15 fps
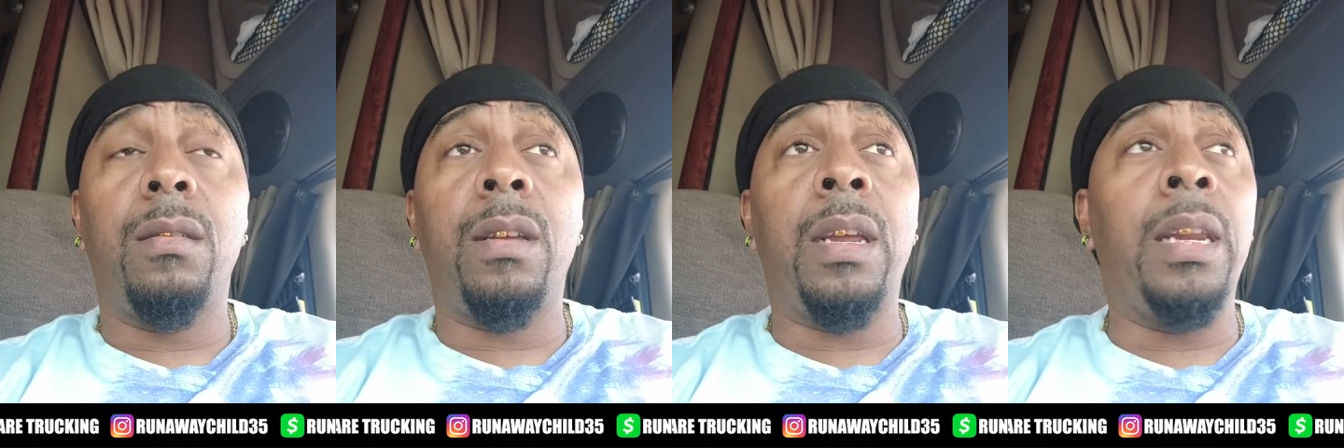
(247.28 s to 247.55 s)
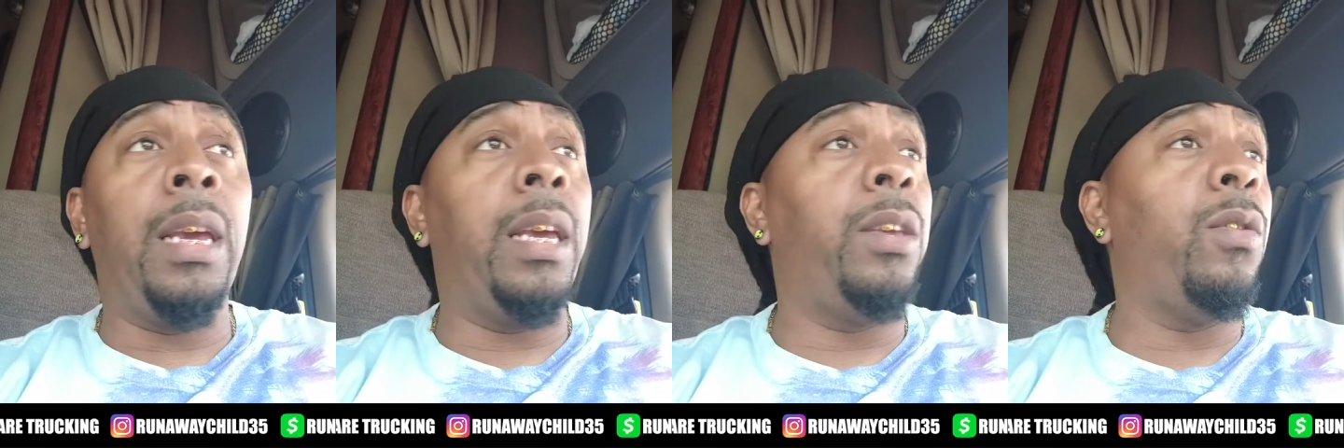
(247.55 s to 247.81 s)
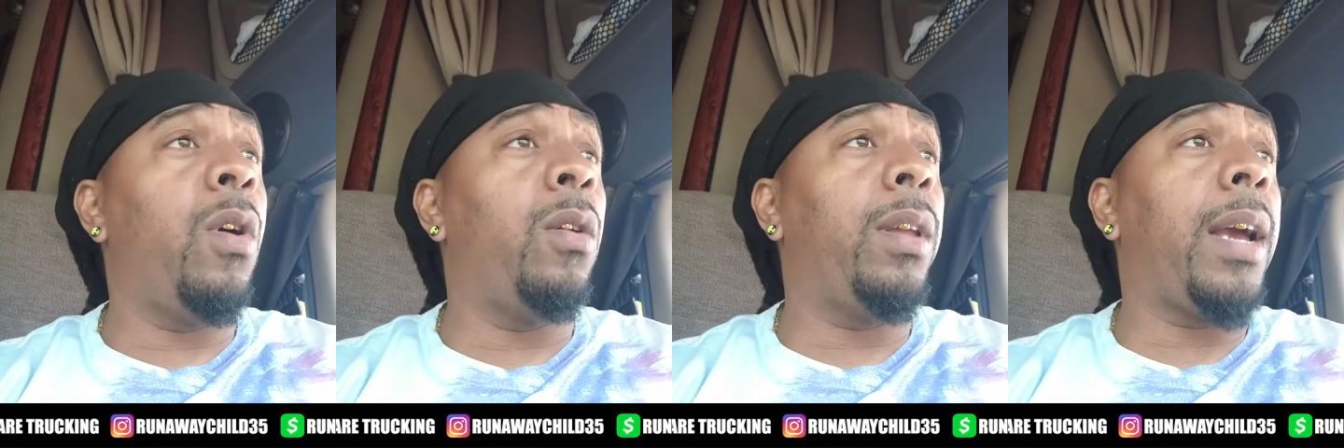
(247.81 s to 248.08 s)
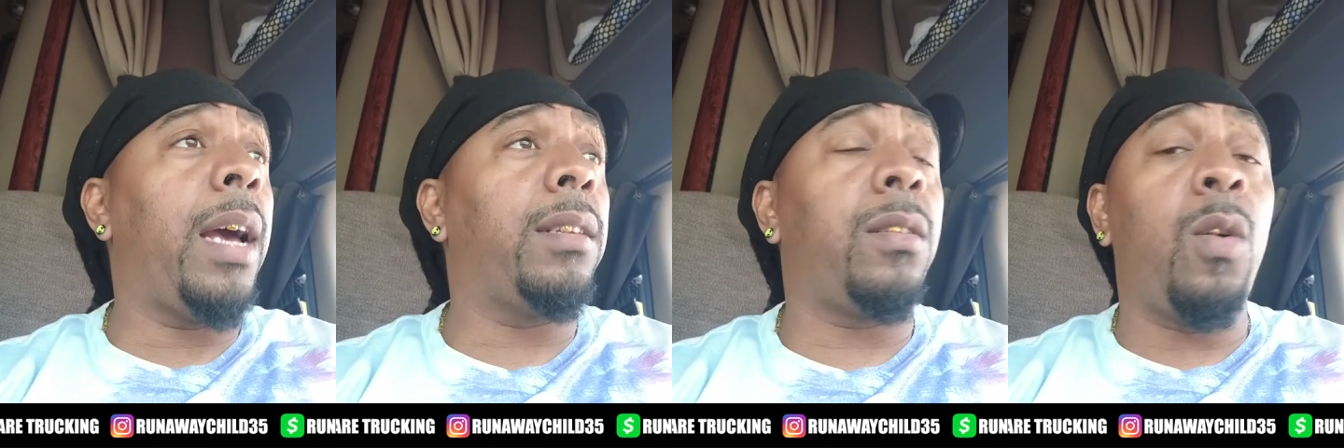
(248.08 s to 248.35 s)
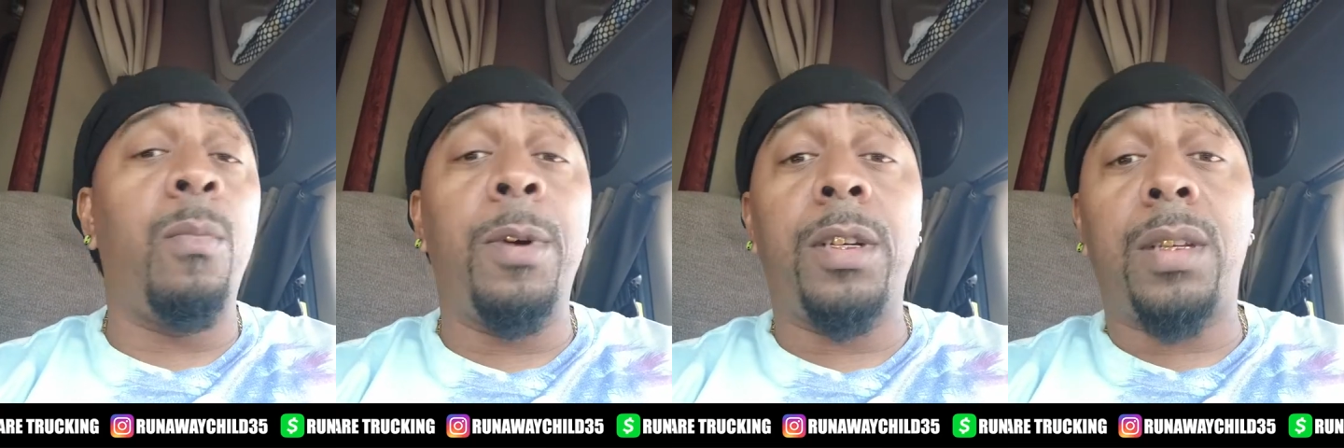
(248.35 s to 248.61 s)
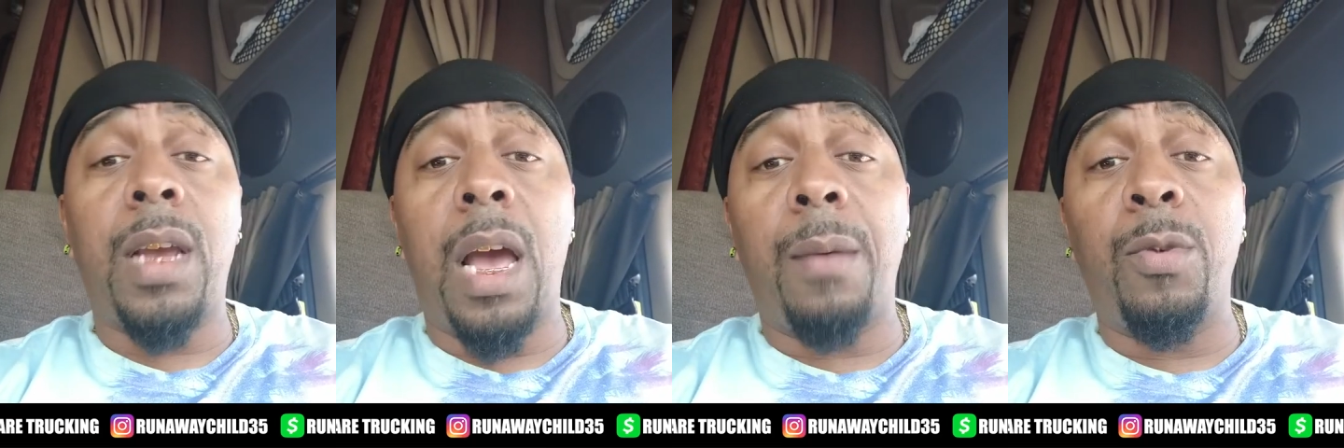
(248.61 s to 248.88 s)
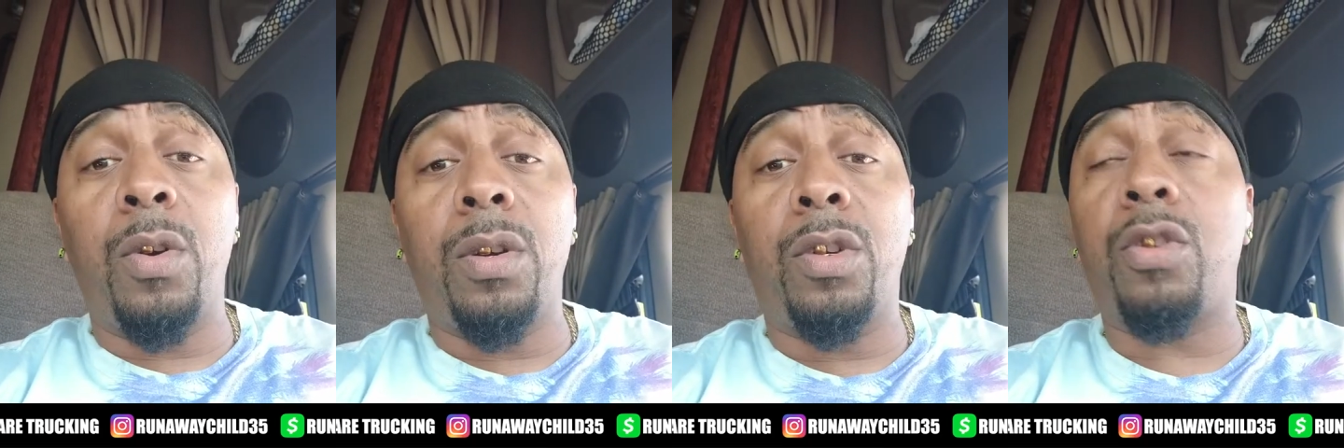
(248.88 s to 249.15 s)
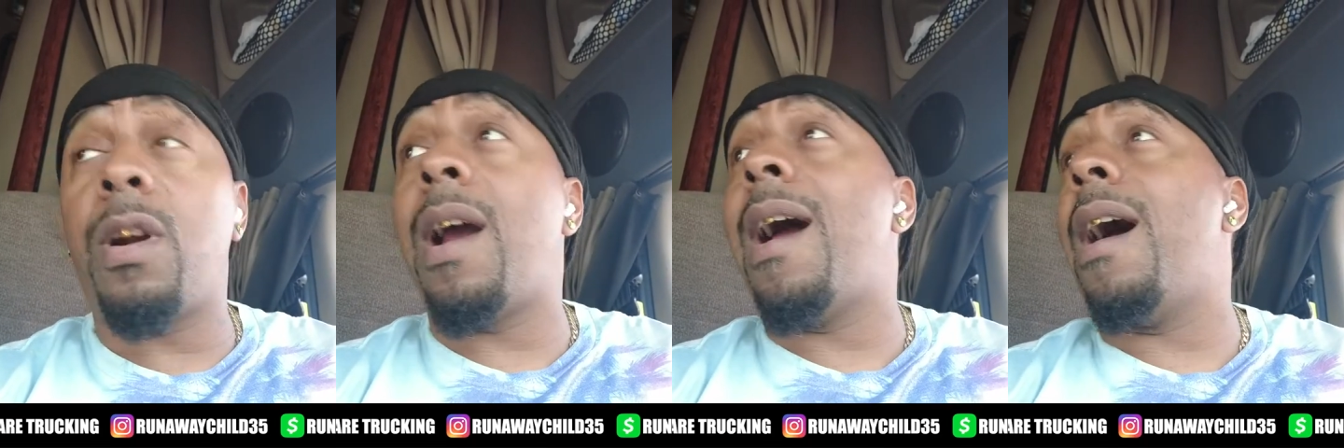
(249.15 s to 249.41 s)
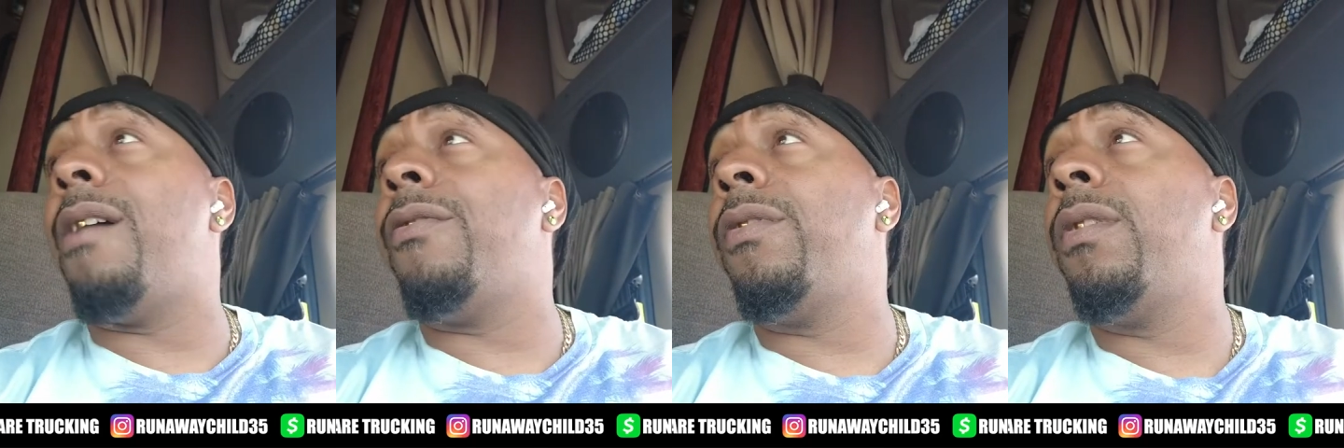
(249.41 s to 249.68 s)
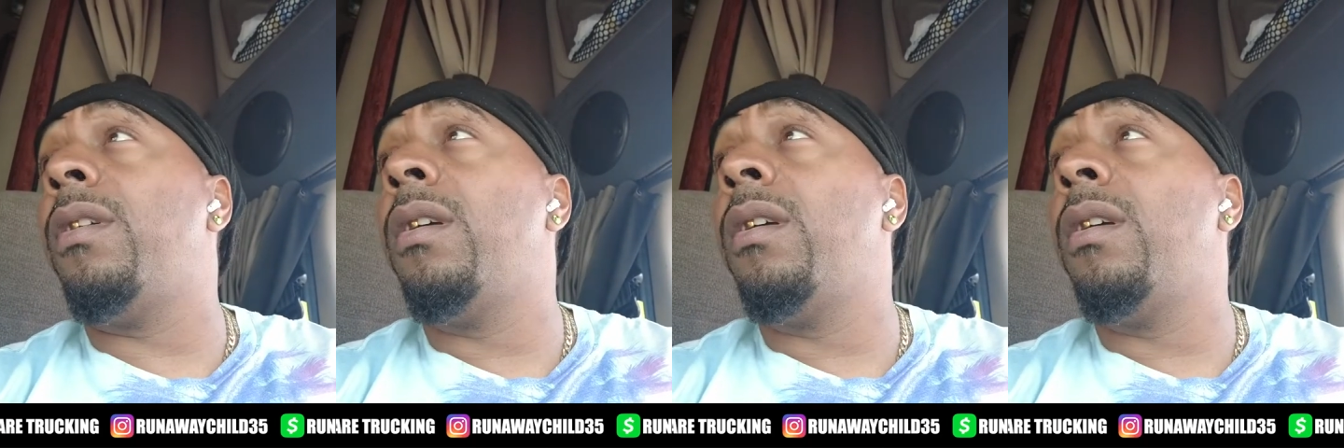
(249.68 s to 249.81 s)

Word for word: and then you only got so much time you can drive,